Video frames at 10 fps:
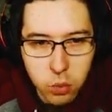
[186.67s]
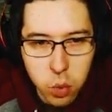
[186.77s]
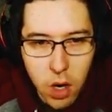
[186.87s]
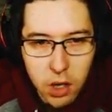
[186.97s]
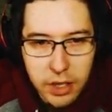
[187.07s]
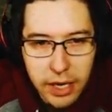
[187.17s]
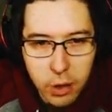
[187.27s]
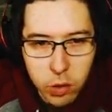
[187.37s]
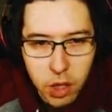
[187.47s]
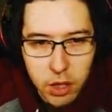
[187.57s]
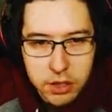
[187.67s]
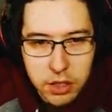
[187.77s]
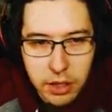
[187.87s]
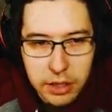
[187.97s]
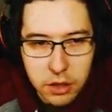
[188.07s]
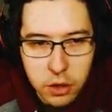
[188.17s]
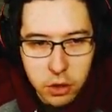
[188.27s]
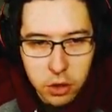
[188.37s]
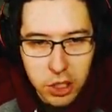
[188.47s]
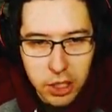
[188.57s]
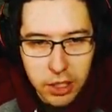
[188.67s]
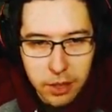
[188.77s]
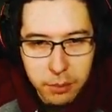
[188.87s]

walk out onto the little uh,